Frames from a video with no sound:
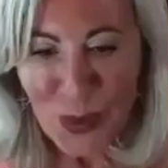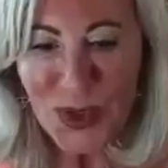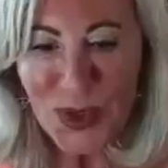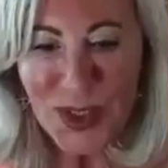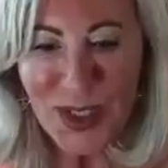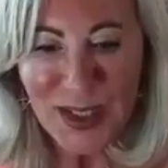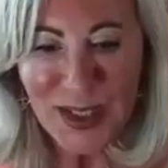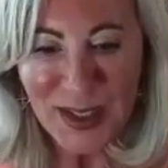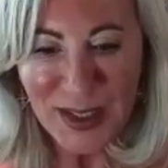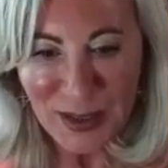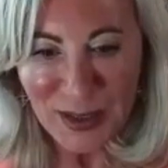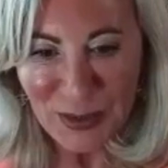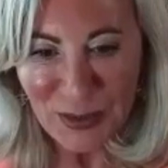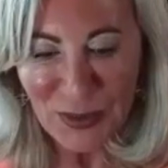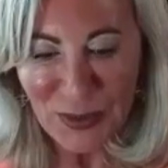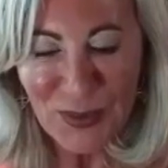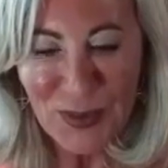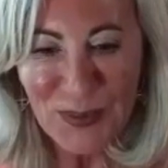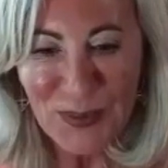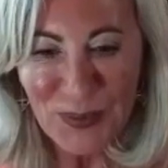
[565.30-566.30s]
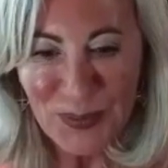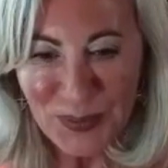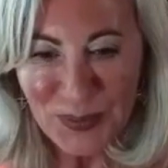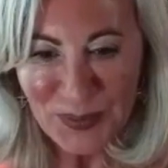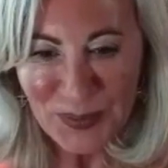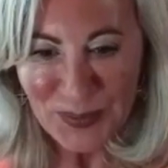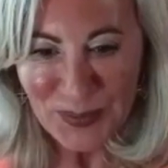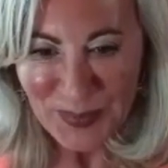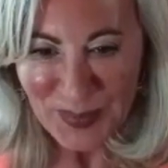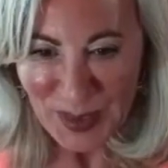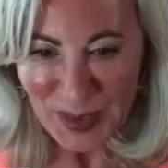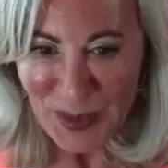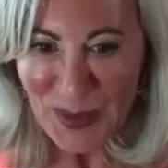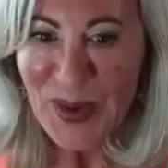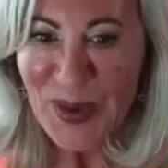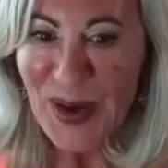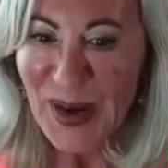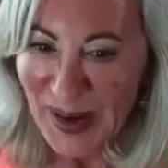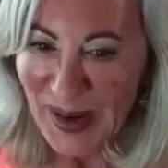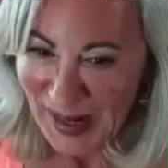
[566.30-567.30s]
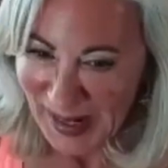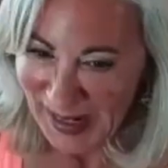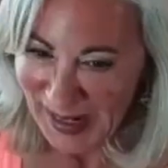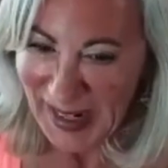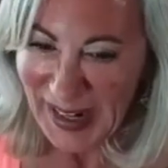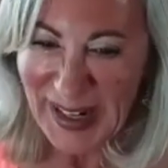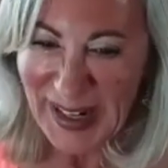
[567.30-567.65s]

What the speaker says: once in the morning, all through the day,